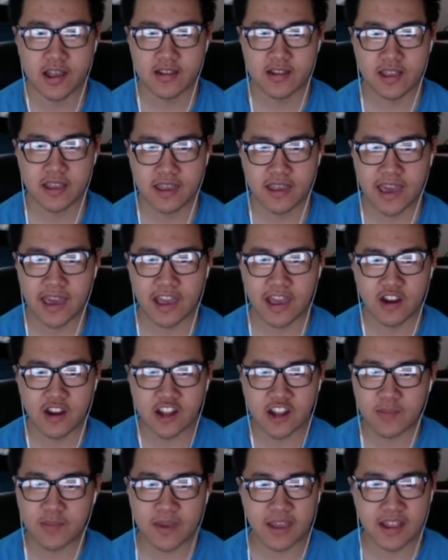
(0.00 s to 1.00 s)
They anchor
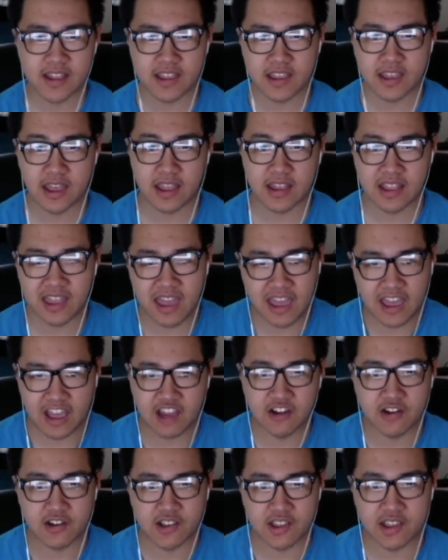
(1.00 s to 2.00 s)
at the beginning and they
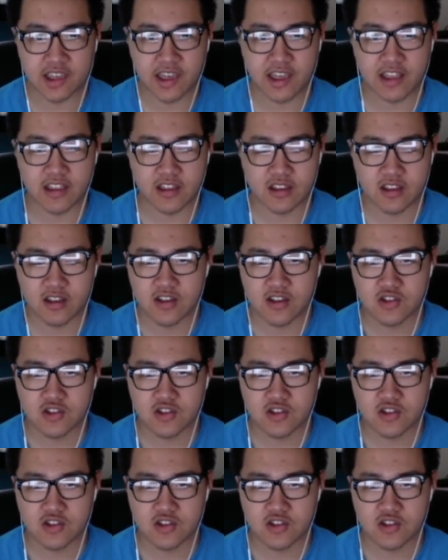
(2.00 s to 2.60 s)
anchor at the end.